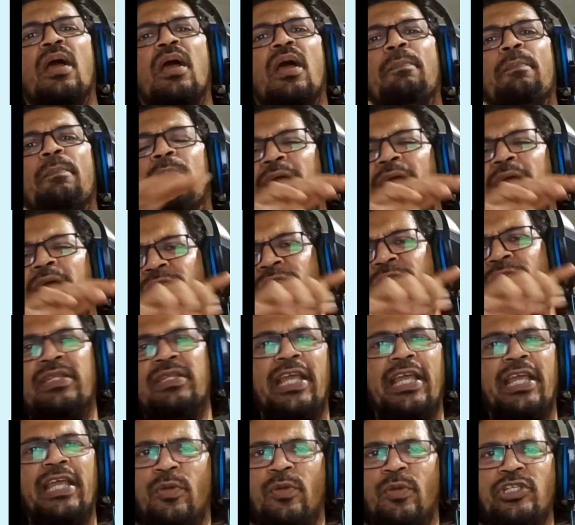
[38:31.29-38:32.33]
Play with the
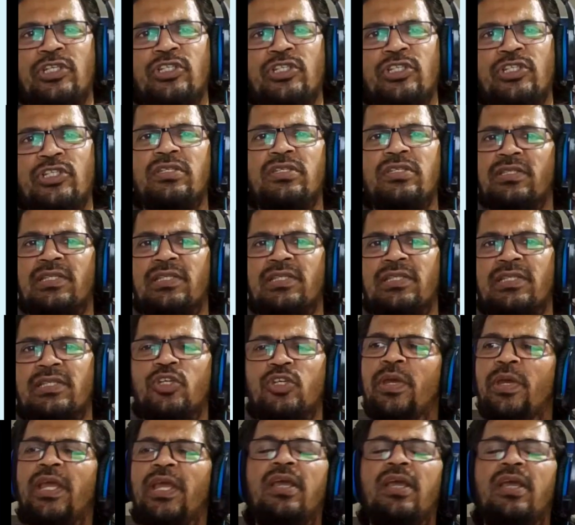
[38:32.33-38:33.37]
equations in such a
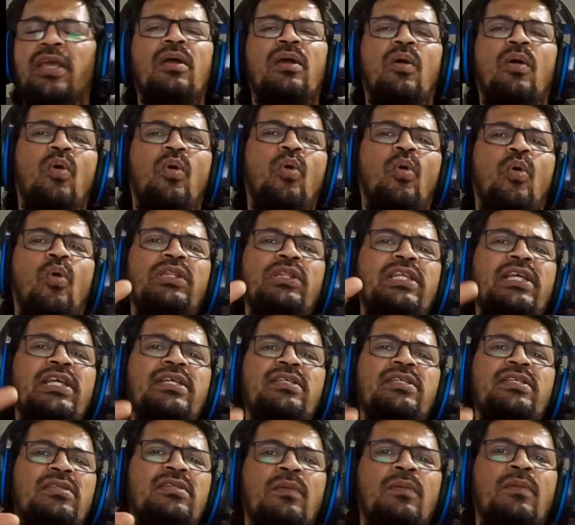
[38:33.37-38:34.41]
way, all these
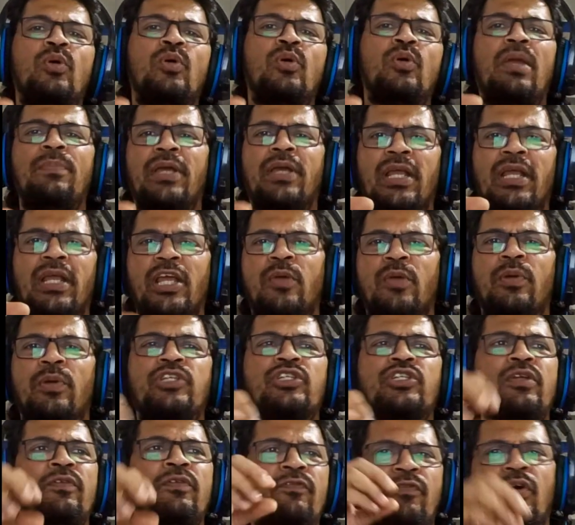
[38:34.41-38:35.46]
thermochemical
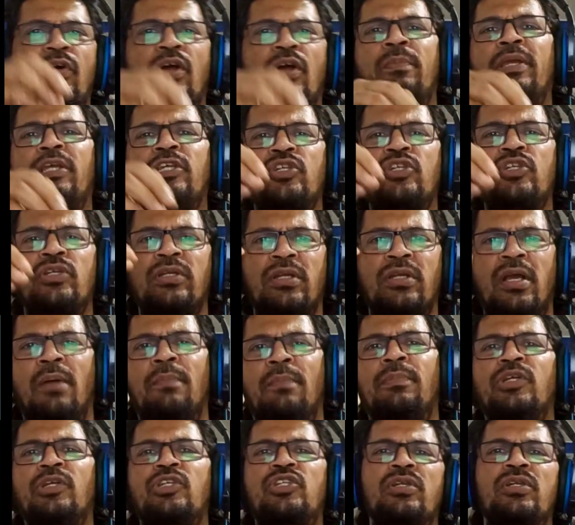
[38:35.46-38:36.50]
equations, formation,
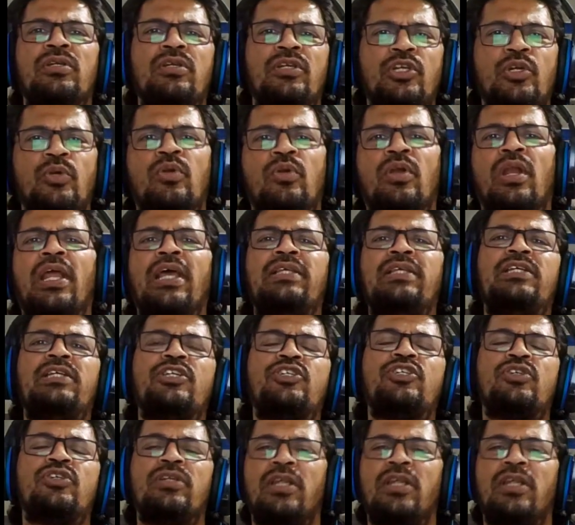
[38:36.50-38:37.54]
combustion,
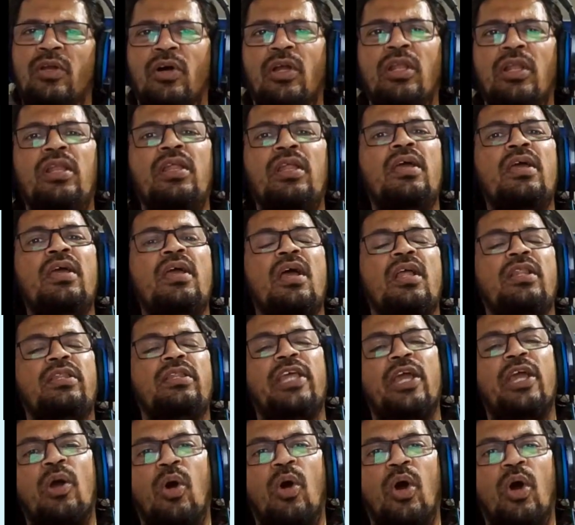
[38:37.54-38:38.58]
neutralization and all, they
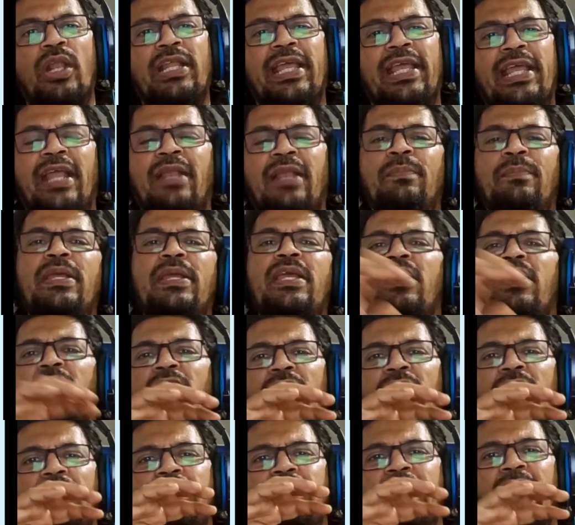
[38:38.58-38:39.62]
are
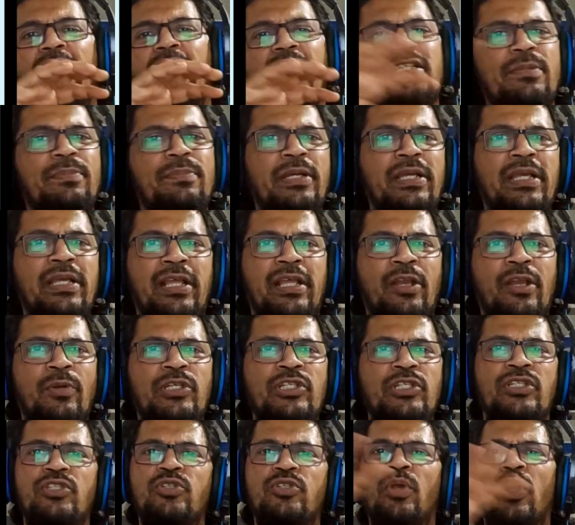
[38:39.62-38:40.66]
algebraic
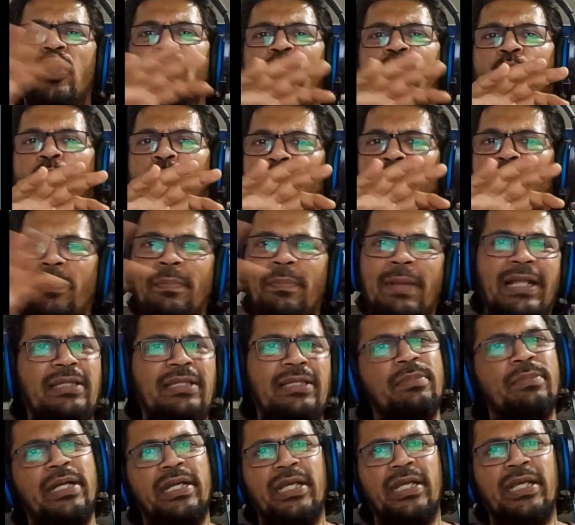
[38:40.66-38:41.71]
equations. You can do all
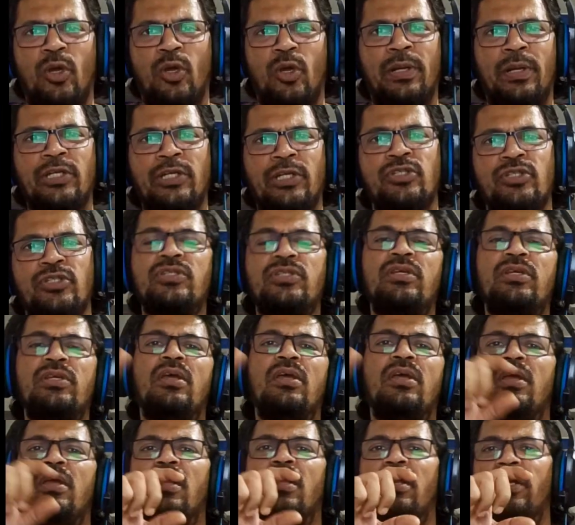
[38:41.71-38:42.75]
mathematical operations.
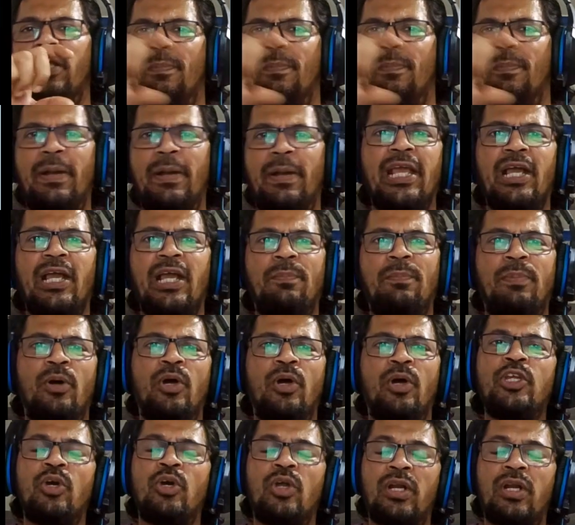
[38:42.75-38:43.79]
Depending upon
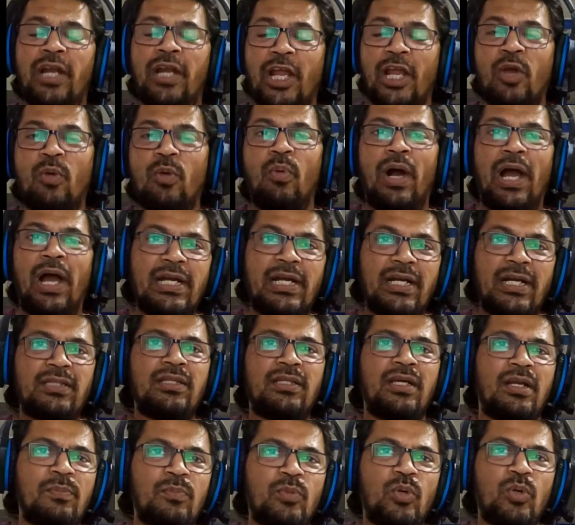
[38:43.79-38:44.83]
your required
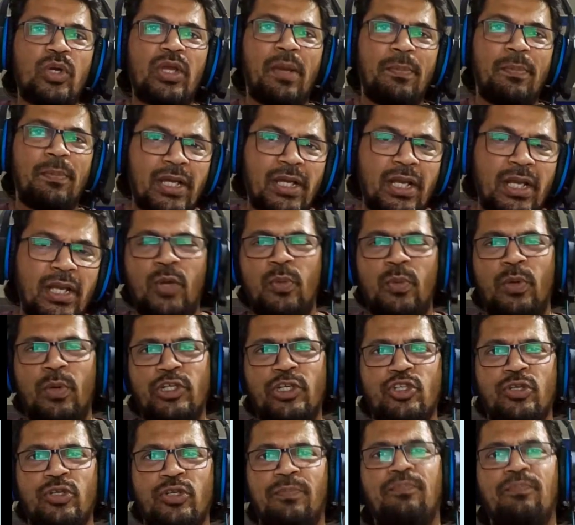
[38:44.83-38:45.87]
thermochemical
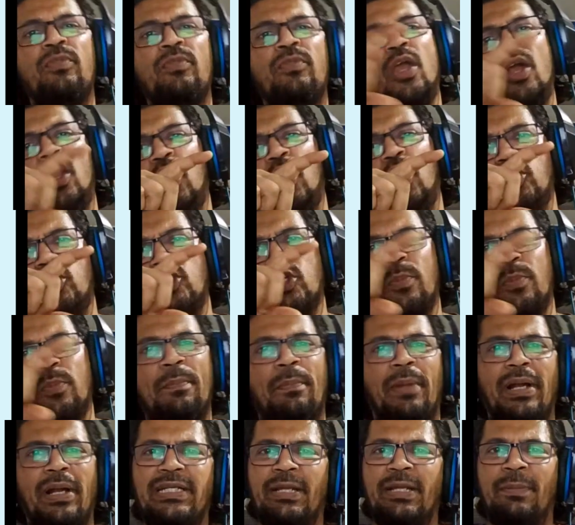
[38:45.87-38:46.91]
equation, you may
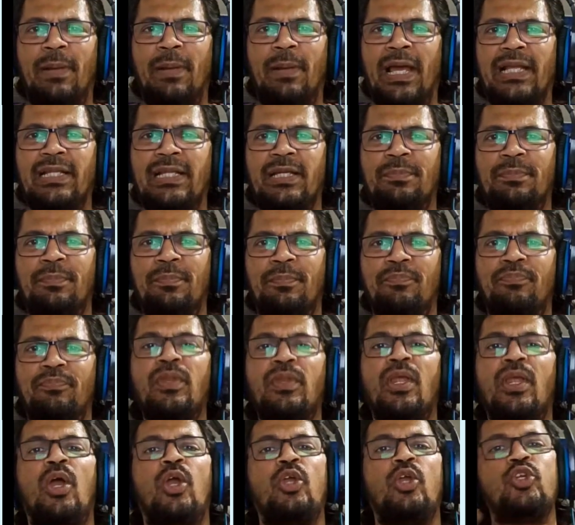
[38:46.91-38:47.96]
multiply them,
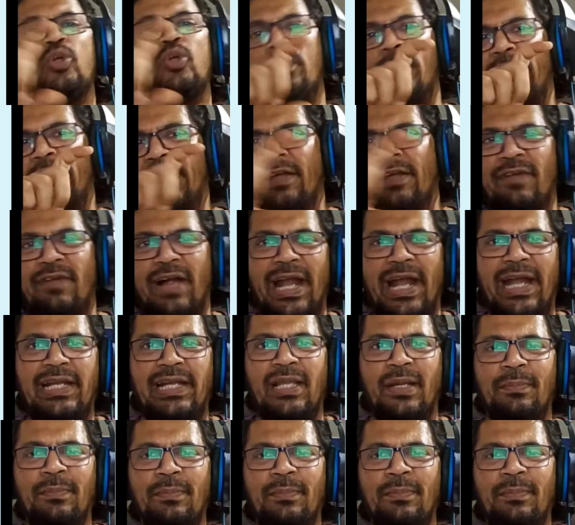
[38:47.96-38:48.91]
you may divide them.